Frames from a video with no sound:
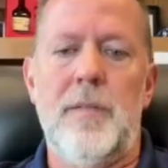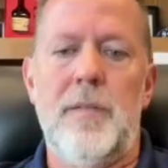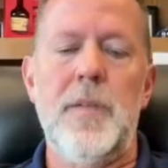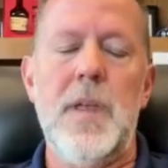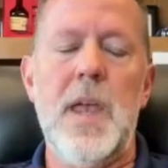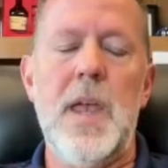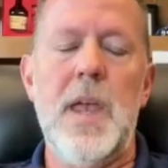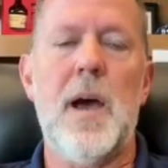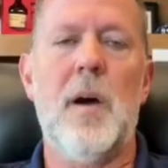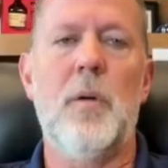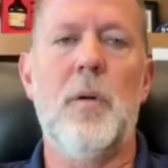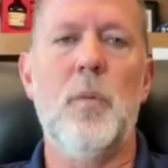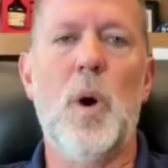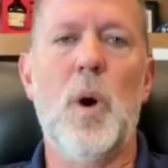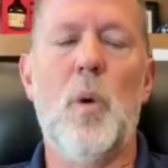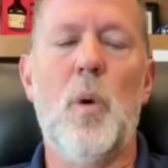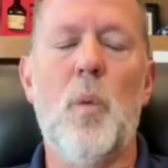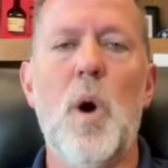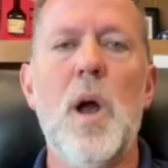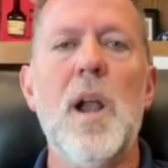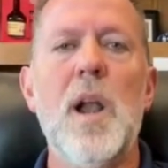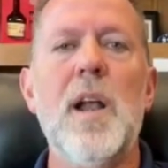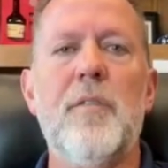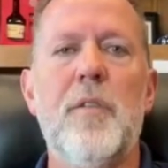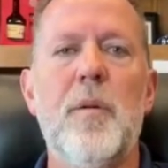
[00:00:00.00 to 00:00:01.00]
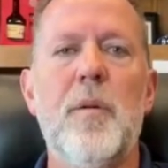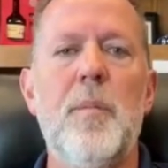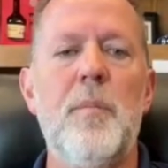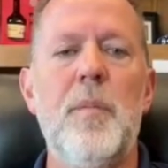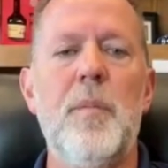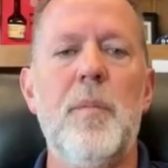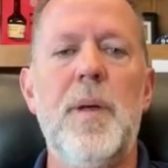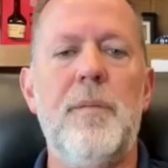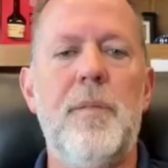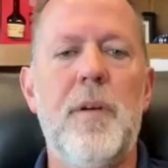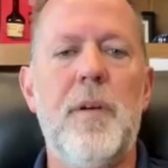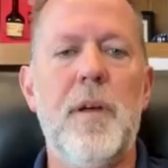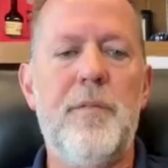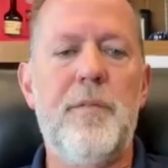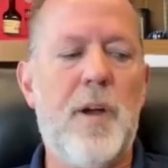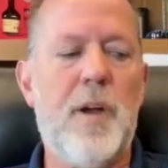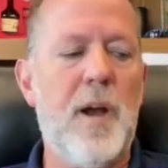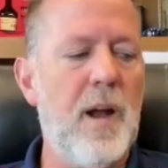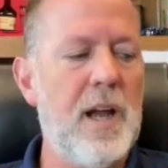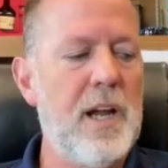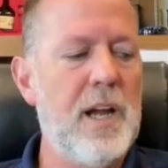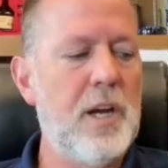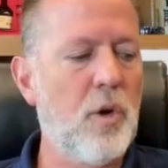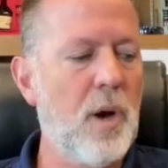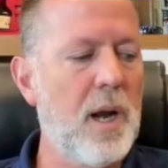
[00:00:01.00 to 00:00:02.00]
Well, one of them, a
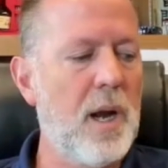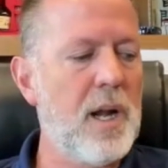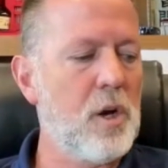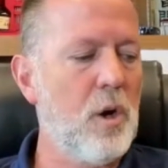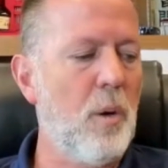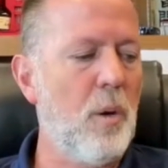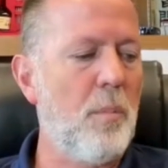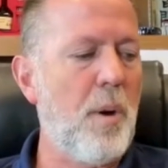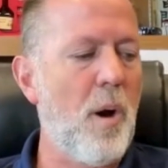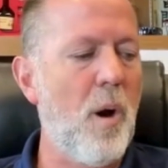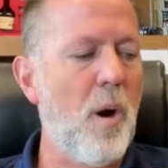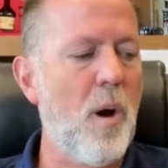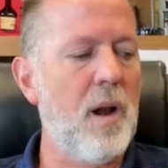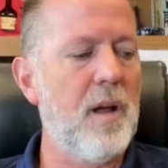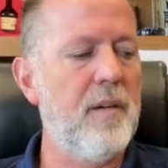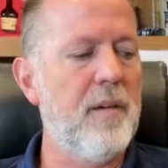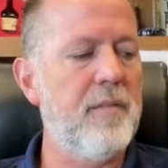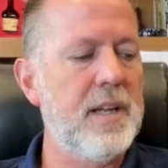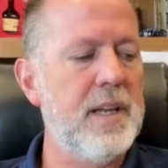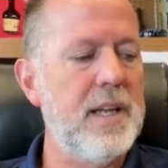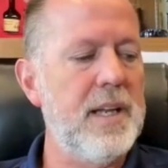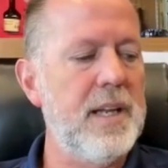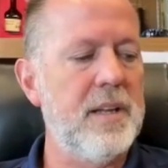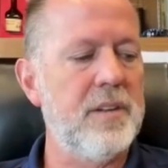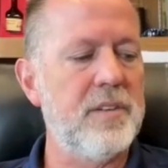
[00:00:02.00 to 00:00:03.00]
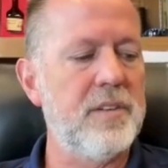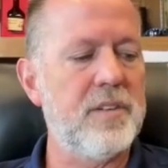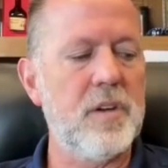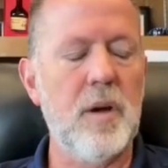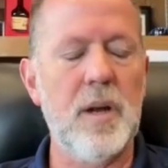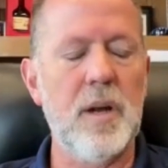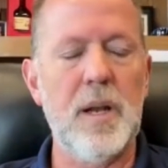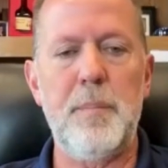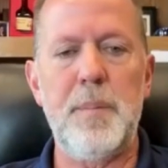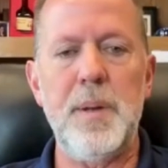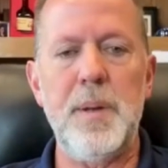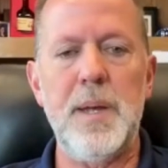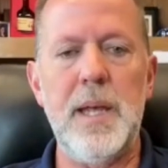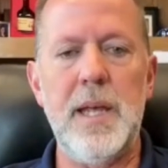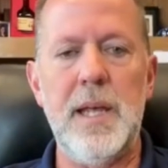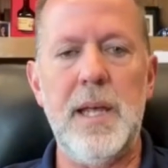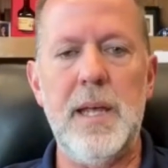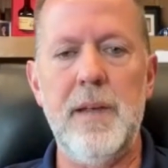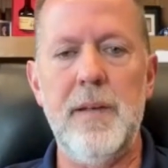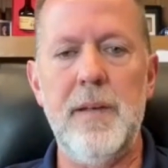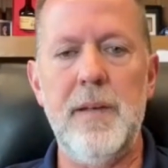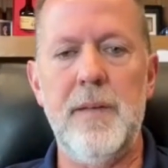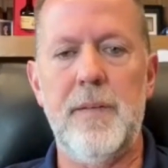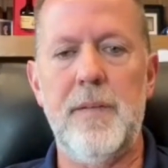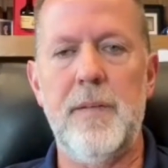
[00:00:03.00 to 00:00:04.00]
very critical part of it is going to
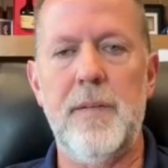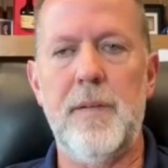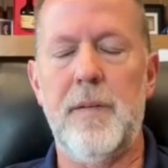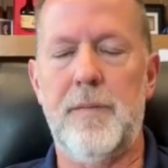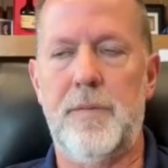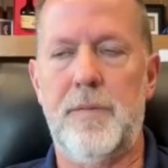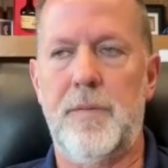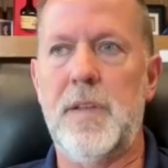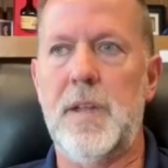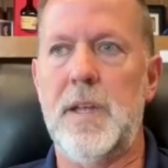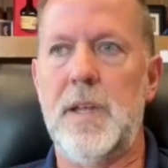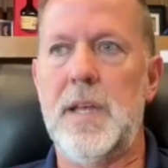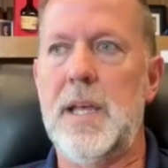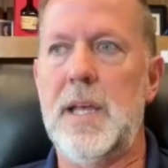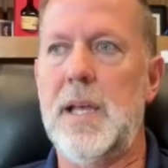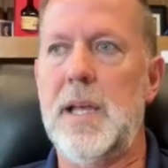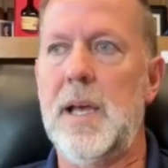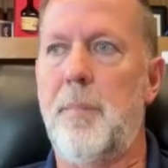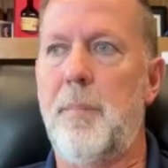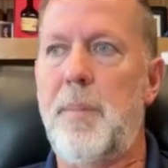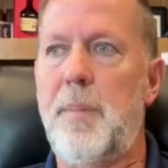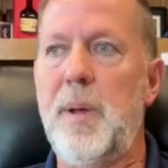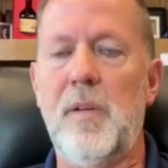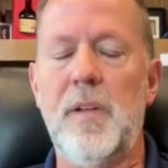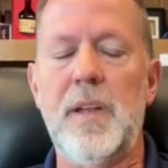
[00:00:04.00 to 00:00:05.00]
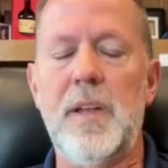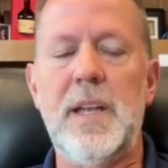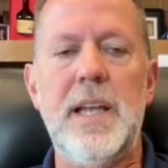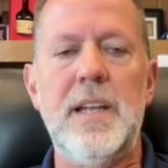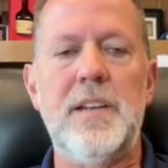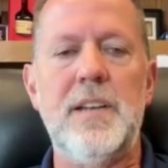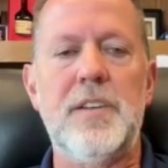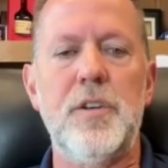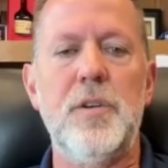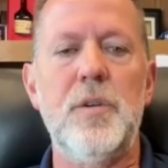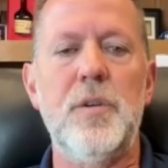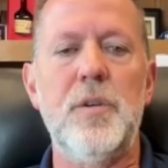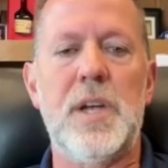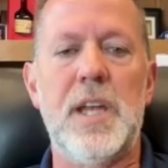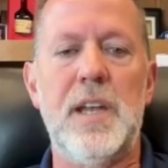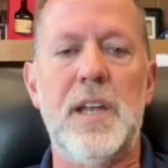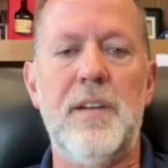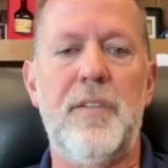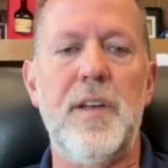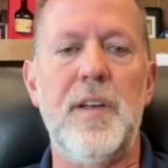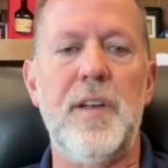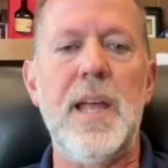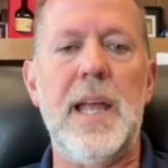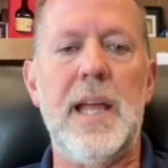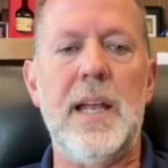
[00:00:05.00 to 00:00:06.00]
be the ability to
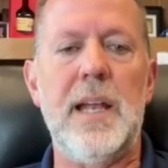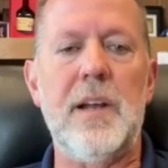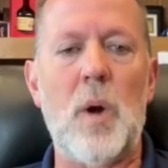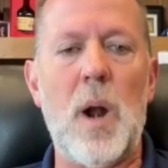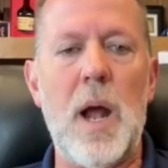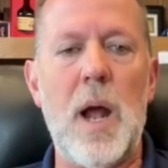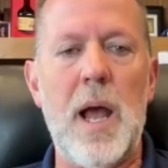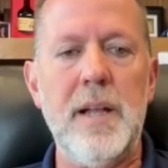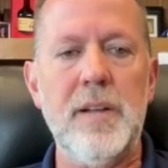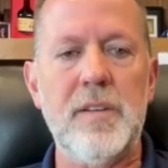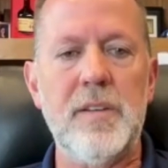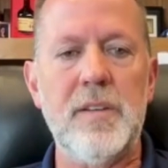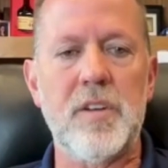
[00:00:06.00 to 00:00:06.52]
convene, right?